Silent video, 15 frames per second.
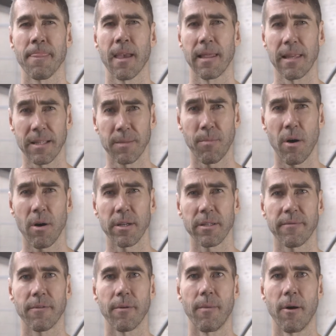Let's pause
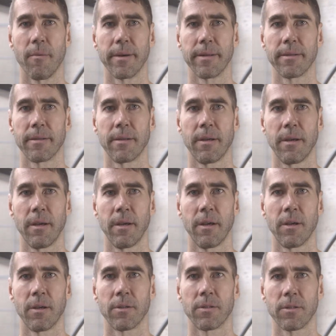for a moment
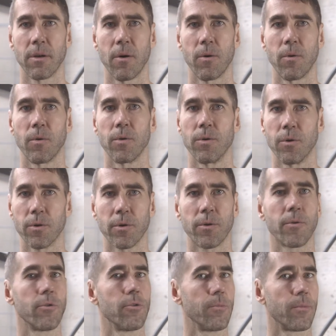so your
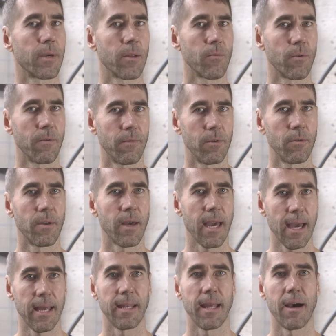group can review the
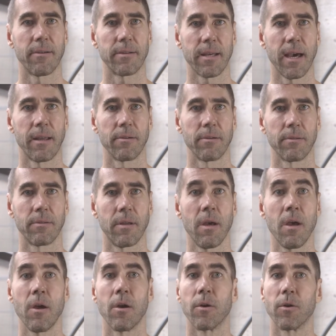handout titled
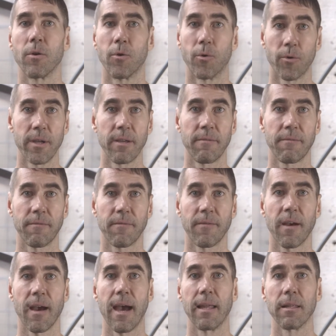Grief
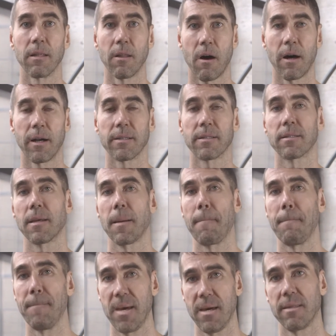and Loss
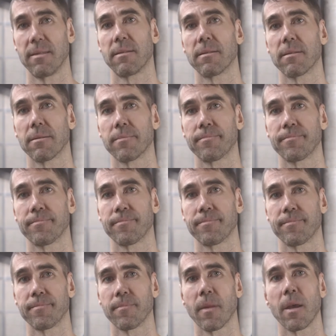Myths.
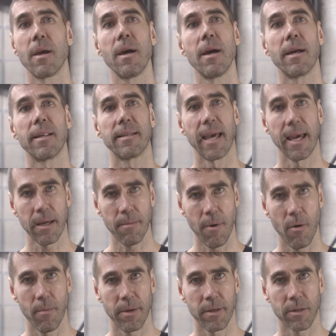Take a
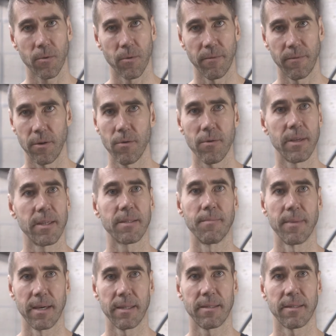moment to review these
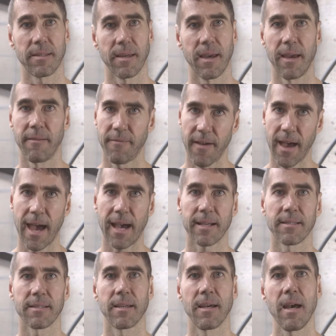myths and
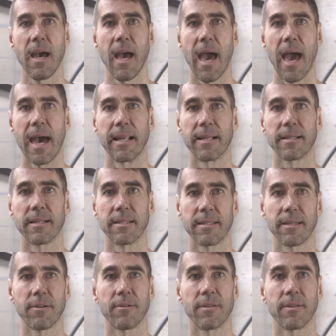facts and consider